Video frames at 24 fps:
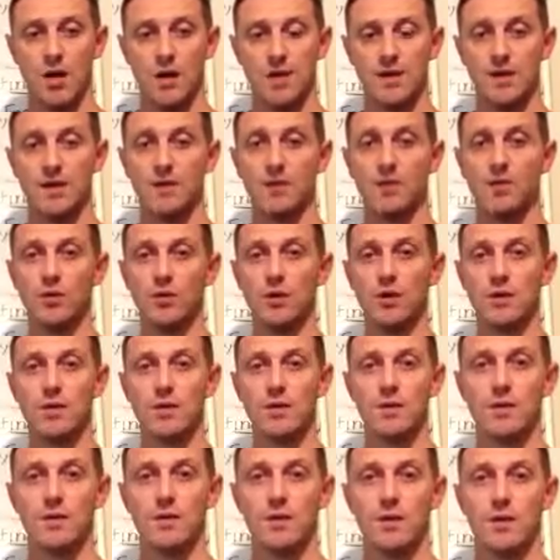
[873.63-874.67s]
deal with
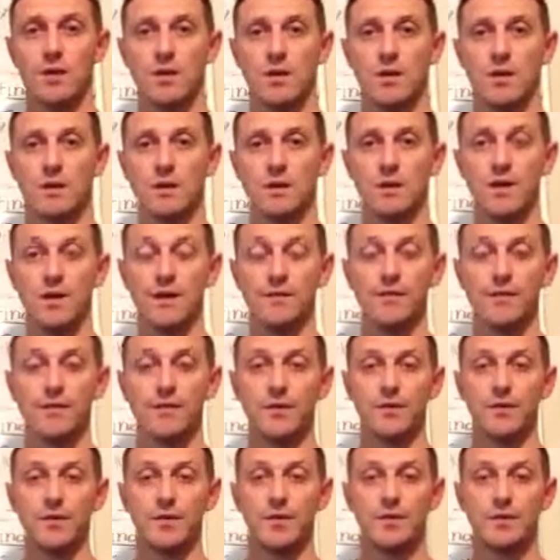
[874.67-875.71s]
the
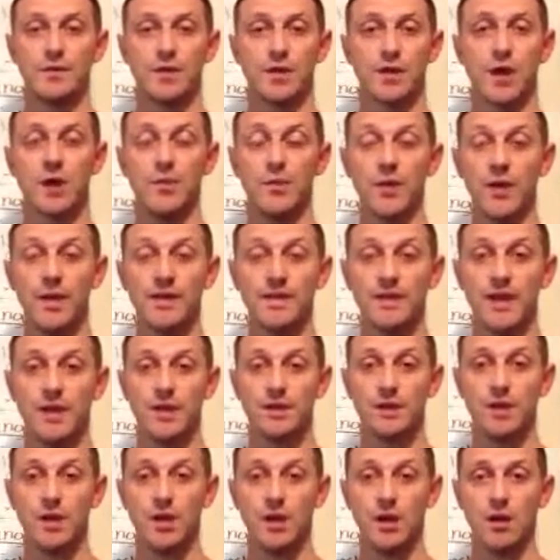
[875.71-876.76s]
different companies
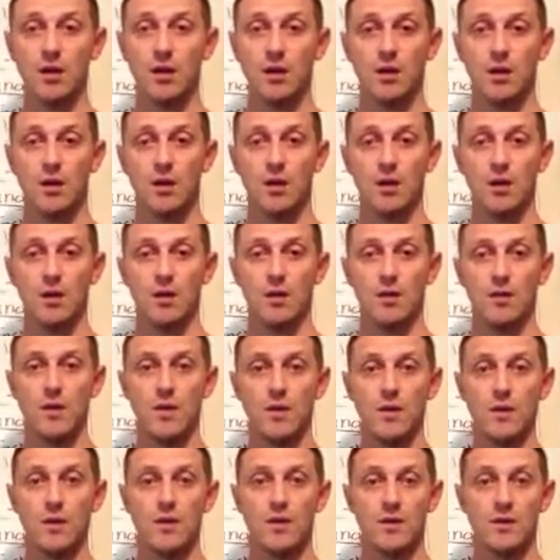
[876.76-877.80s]
out there
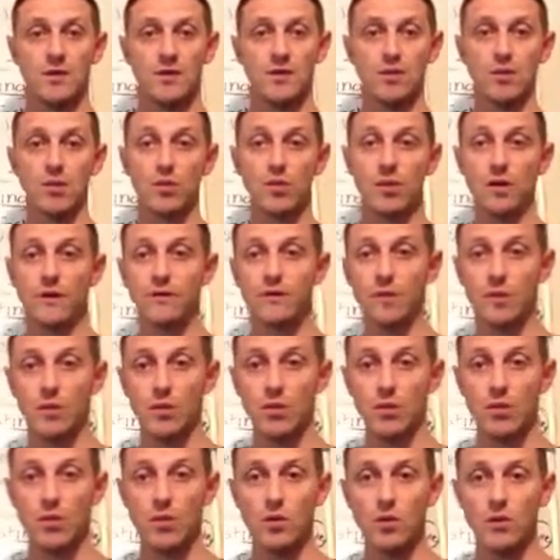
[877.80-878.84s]
that are exploring for
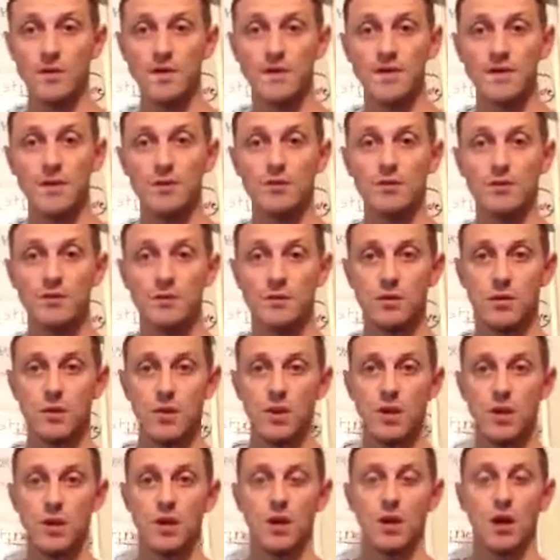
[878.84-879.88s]
gold and silver.
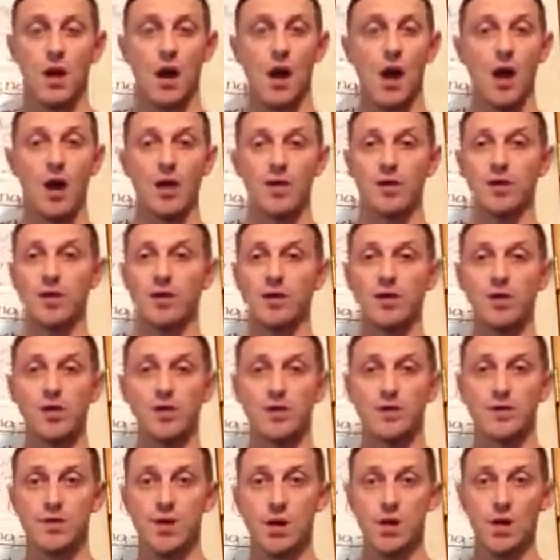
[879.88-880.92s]
You can
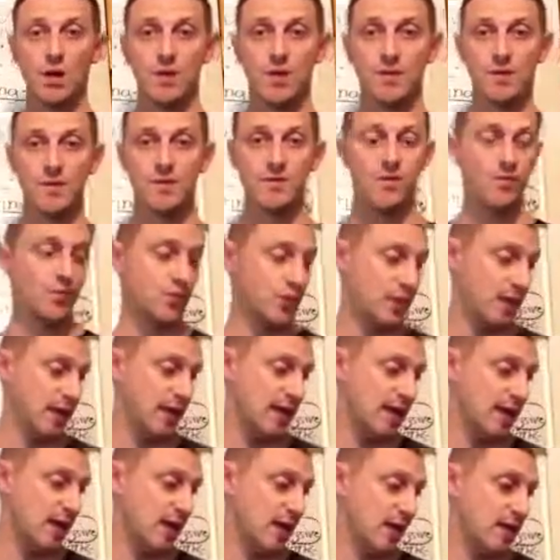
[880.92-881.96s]
use those, but
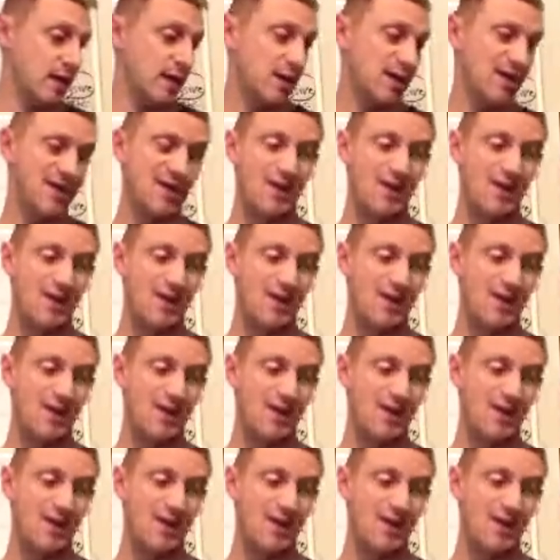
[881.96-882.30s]
again,